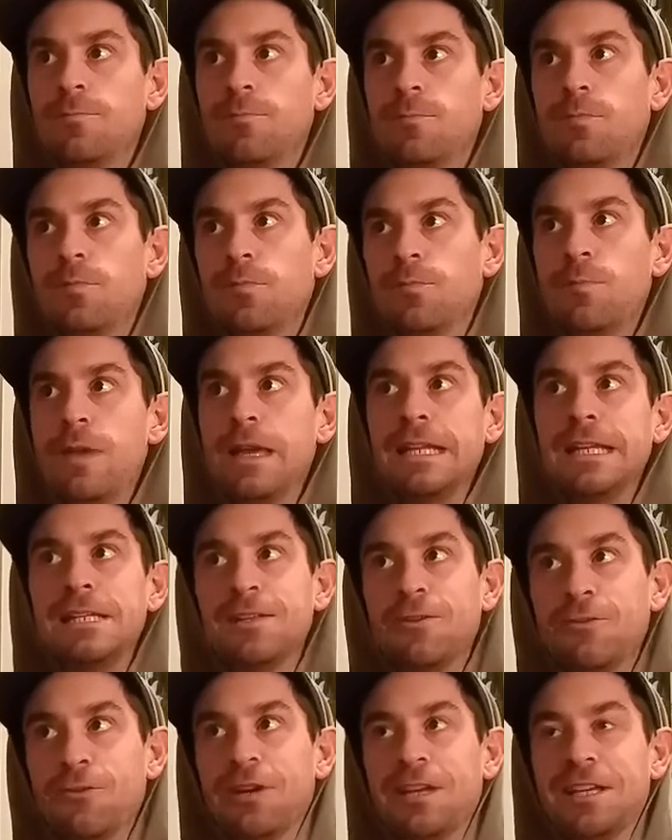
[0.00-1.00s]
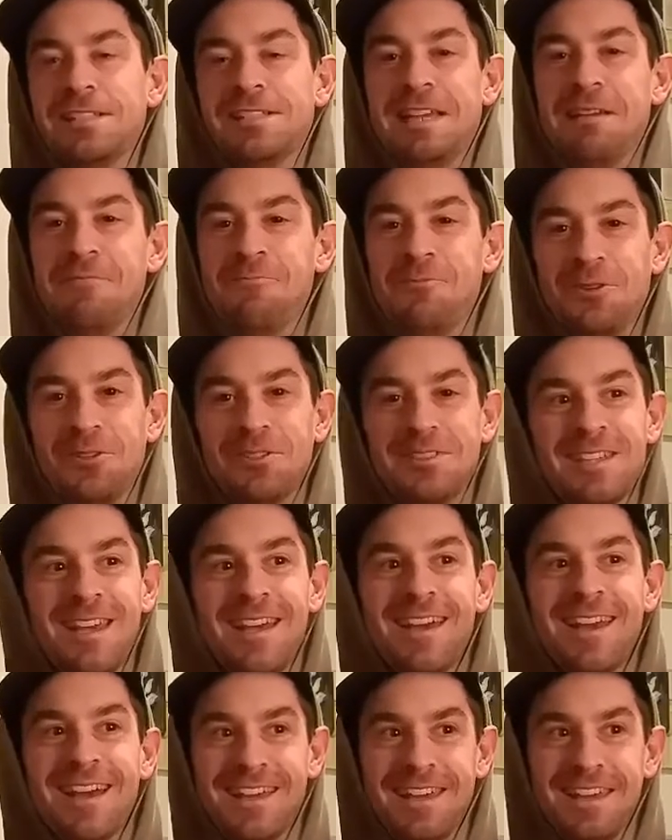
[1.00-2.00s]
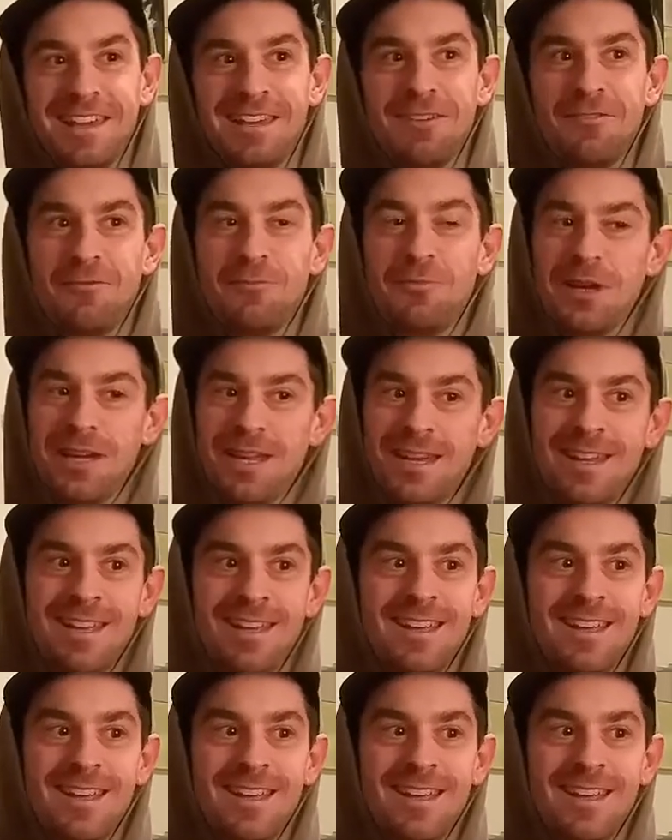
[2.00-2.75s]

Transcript: many different examples I could give, but